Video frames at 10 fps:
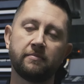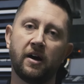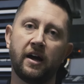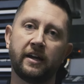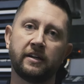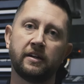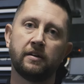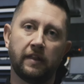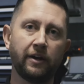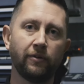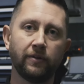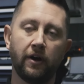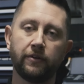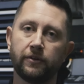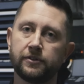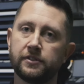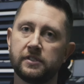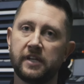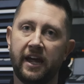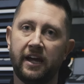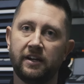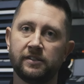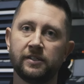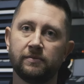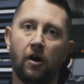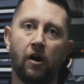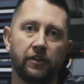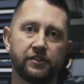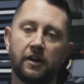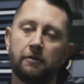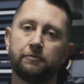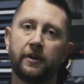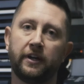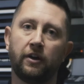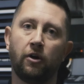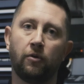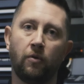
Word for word: in mind. They don't understand all the stuff that can go